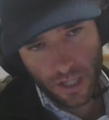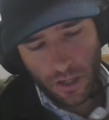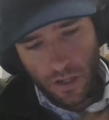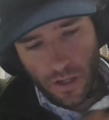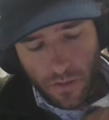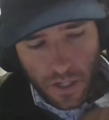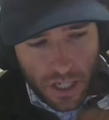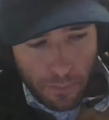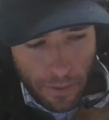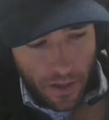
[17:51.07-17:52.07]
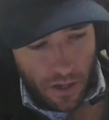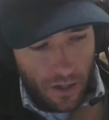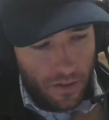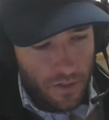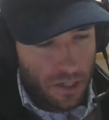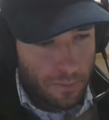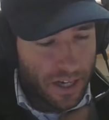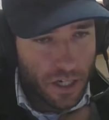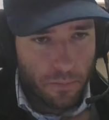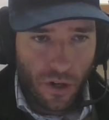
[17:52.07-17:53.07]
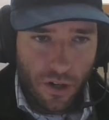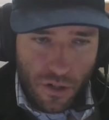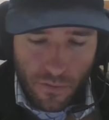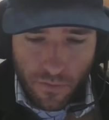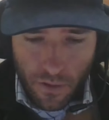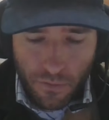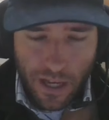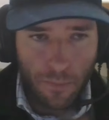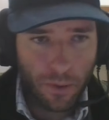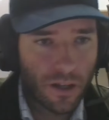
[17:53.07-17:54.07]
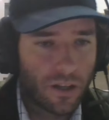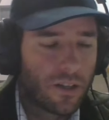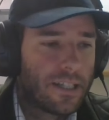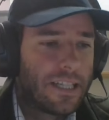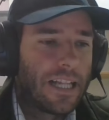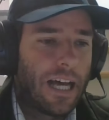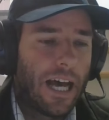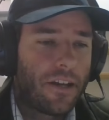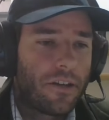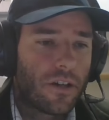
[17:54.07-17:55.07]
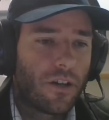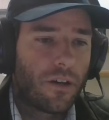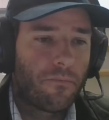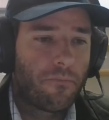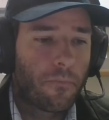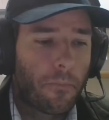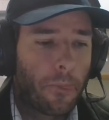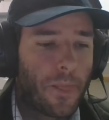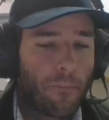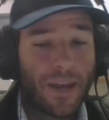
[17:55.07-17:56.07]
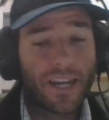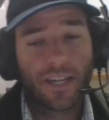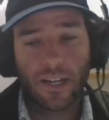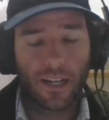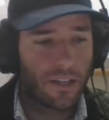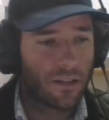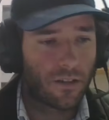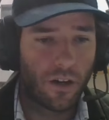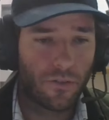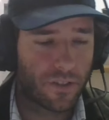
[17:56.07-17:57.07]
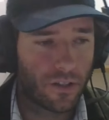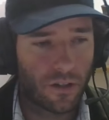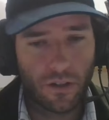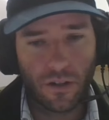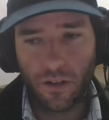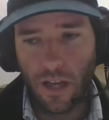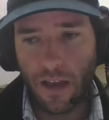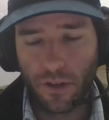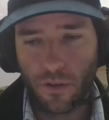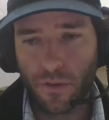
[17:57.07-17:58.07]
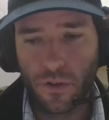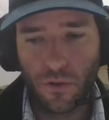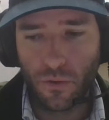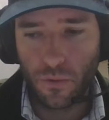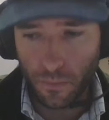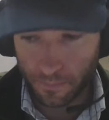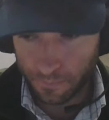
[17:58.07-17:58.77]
the Spanish branch of Kappa. And basically, after having a few